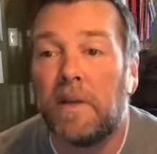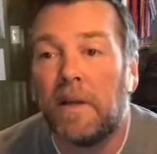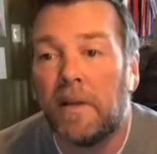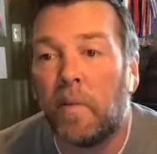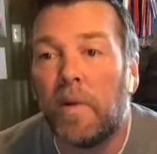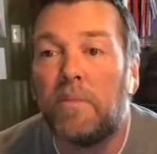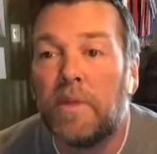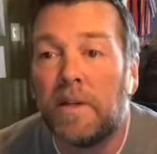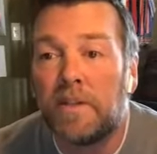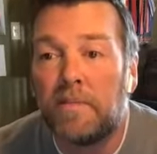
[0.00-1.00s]
It, it will
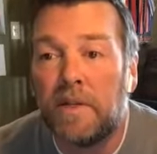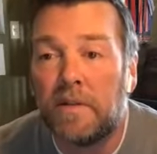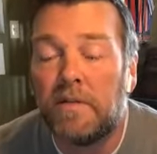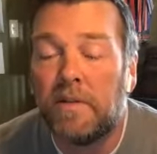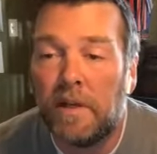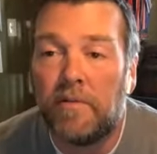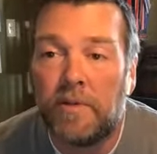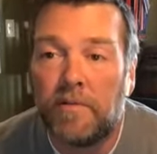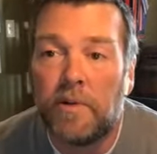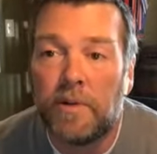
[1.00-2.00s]
be expensive even
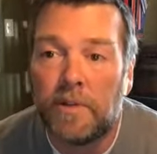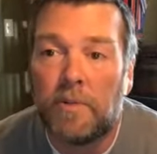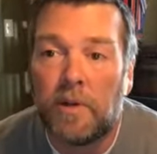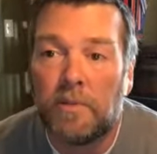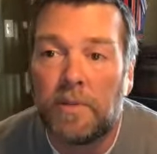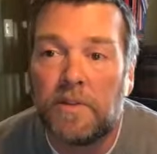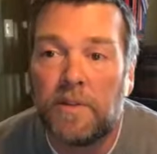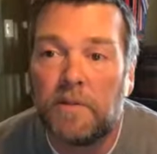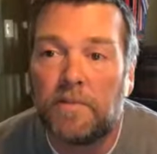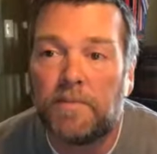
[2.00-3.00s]
if you're a smaller
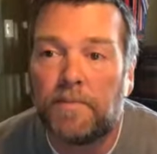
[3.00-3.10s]
business.